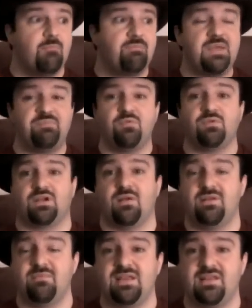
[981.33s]
people were
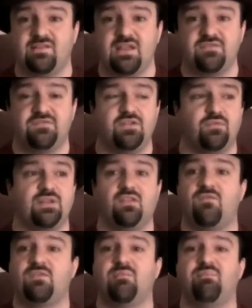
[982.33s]
coming to me and saying, Phil, we'd
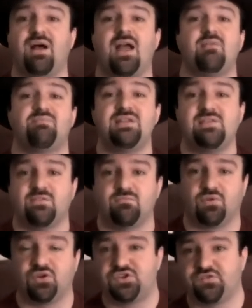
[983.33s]
love to buy a piece of
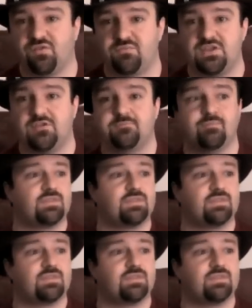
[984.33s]
merch from you.